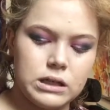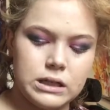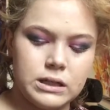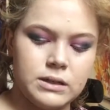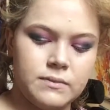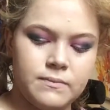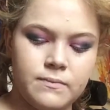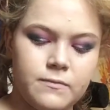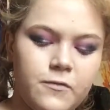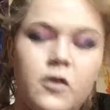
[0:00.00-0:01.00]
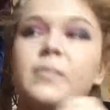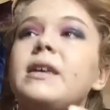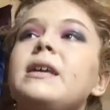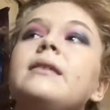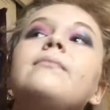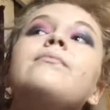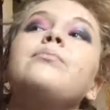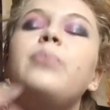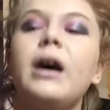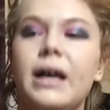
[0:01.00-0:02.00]
for me,
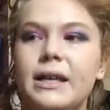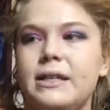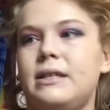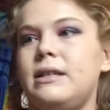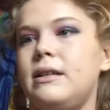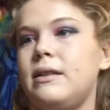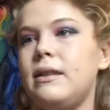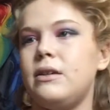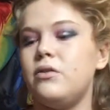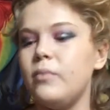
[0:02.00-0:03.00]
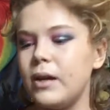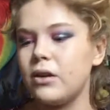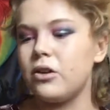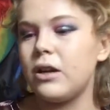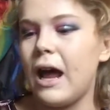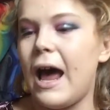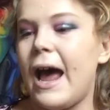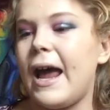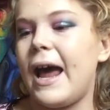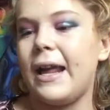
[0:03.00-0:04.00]
but they do make a good
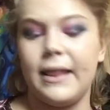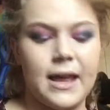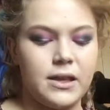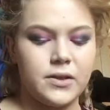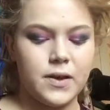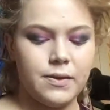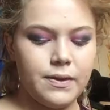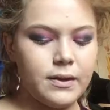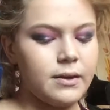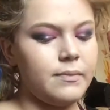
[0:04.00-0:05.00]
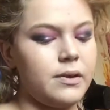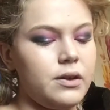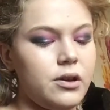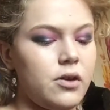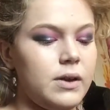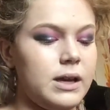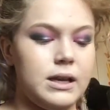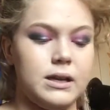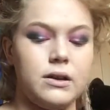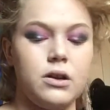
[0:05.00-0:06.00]
eye highlight. So I think I'm gonna go
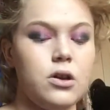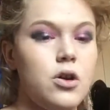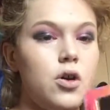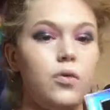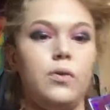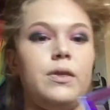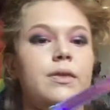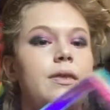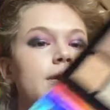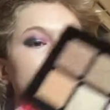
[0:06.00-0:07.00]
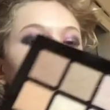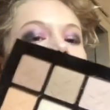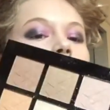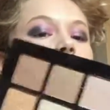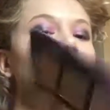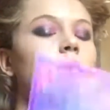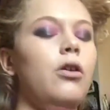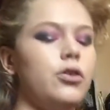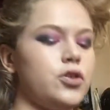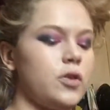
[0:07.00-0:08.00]
in with this like
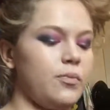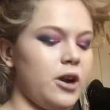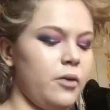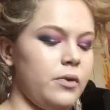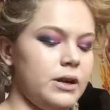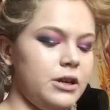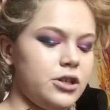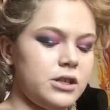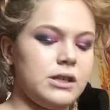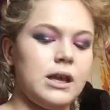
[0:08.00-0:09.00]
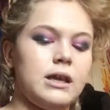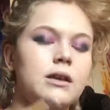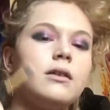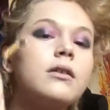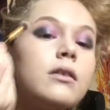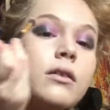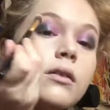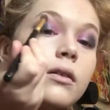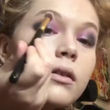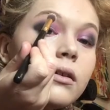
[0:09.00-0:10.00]
ultra bright one and just like,
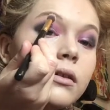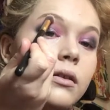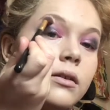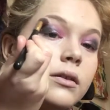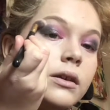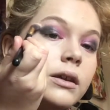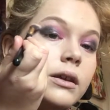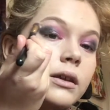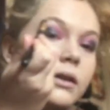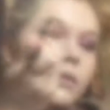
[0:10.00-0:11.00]
I